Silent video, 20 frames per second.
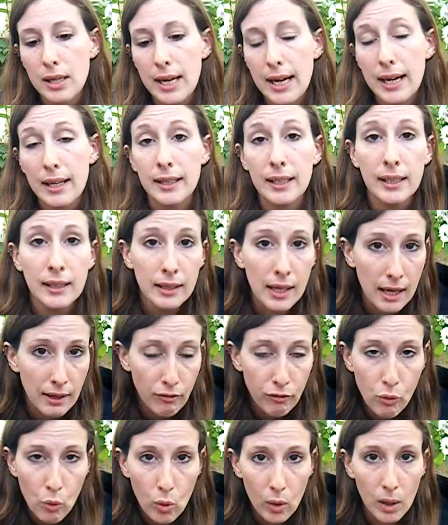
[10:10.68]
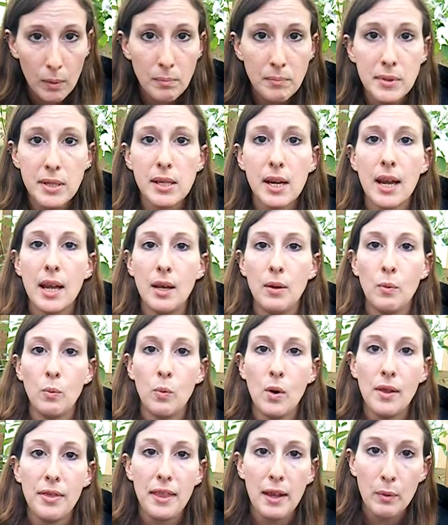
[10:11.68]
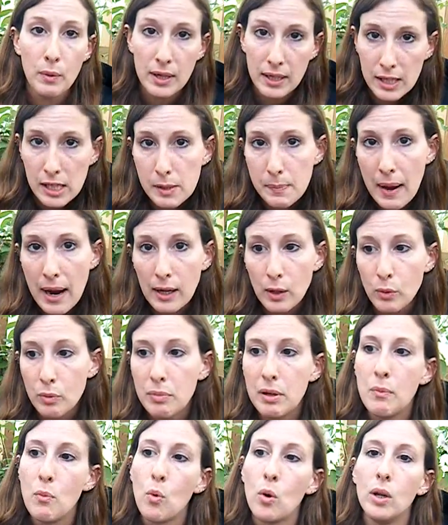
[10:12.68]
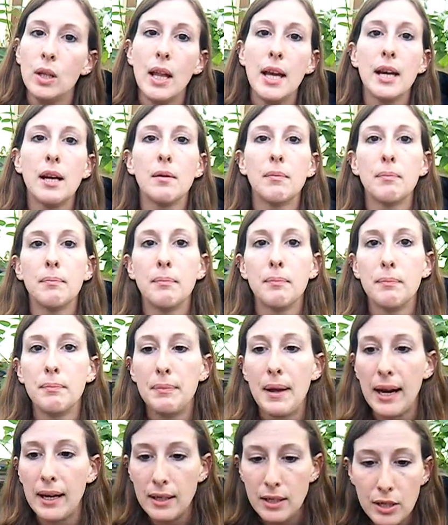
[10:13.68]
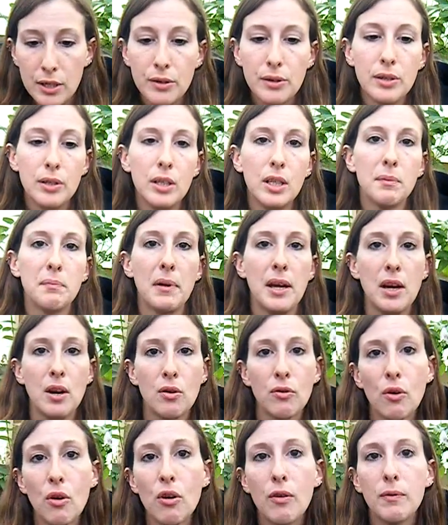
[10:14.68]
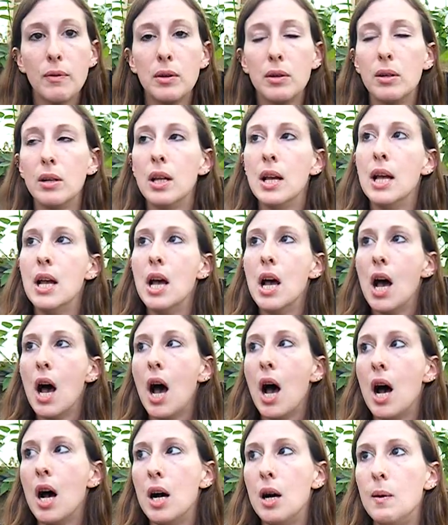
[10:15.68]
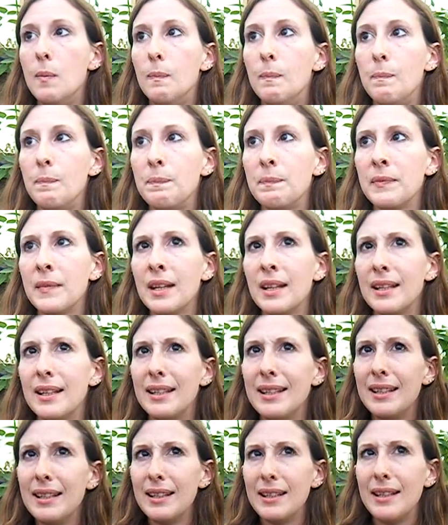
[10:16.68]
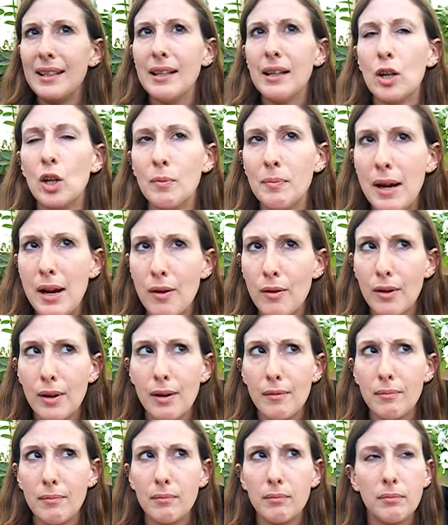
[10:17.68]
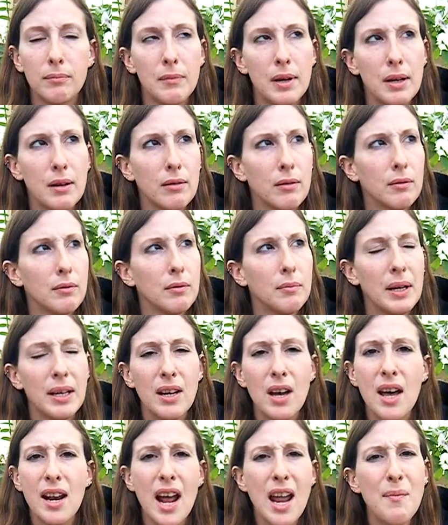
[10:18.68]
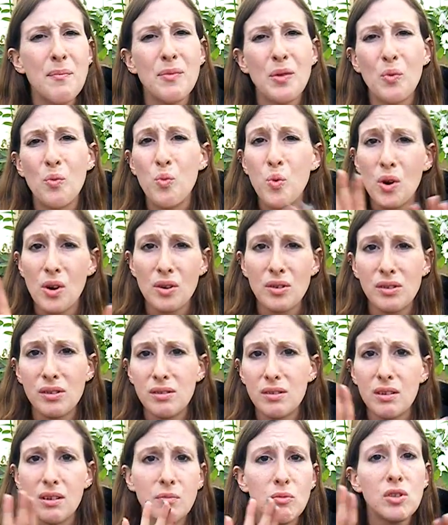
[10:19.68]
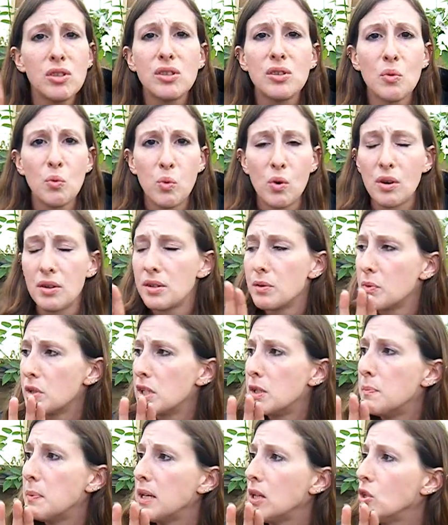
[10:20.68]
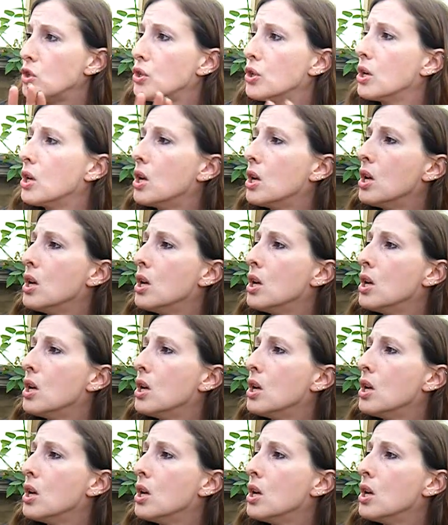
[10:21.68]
alien life forms, and what they would expect would be more like bacterial and microbial, or oh my god, I am the worst, just the worst with speech.